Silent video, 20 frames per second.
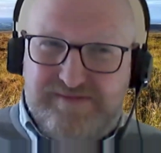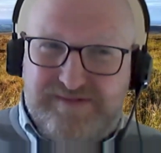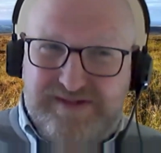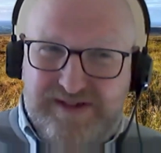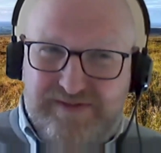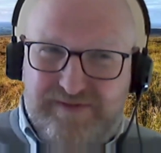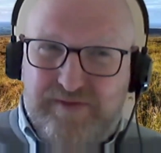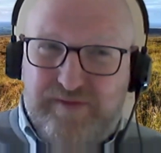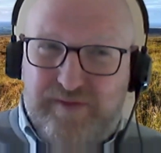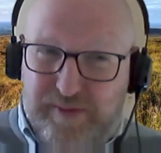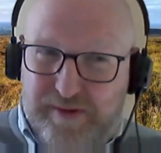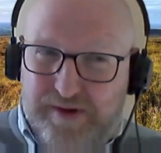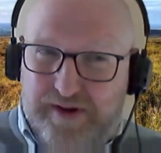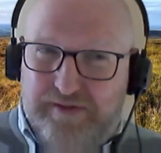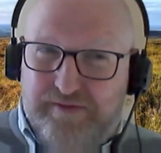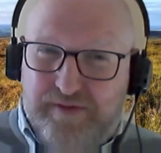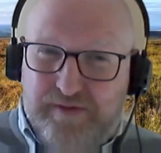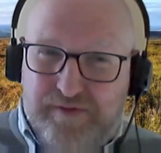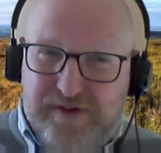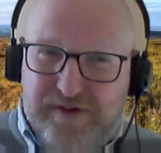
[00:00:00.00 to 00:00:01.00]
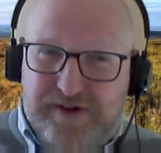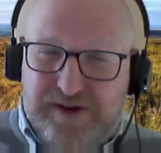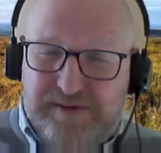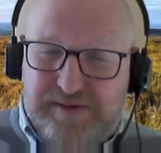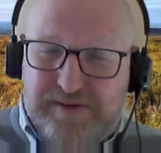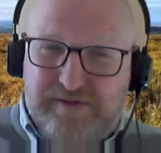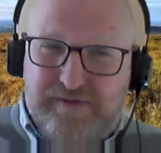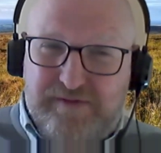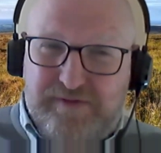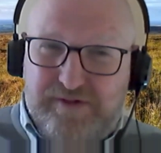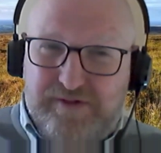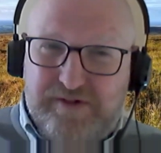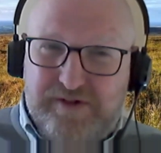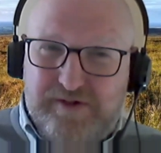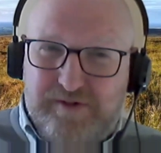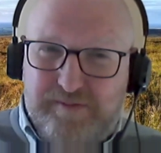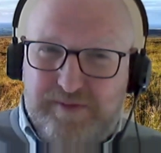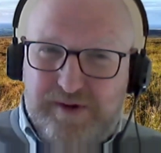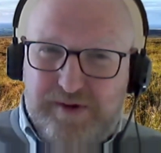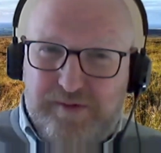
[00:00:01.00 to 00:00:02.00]
if you've applied for funding before,
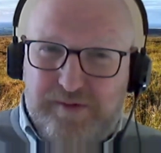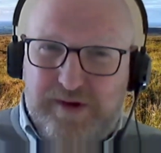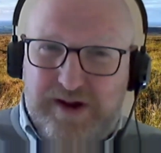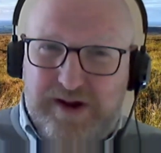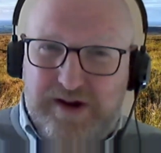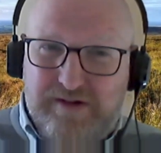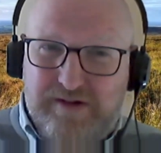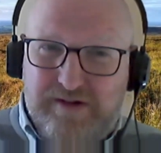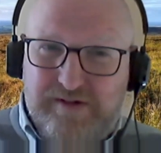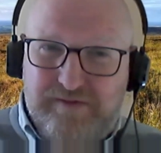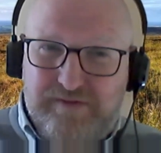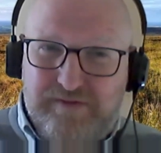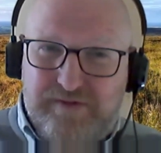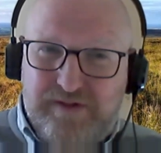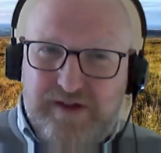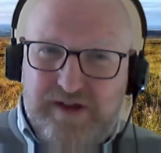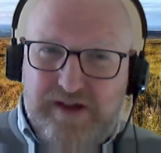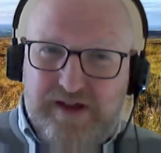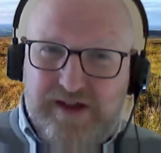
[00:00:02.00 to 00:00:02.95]
you'll be aware of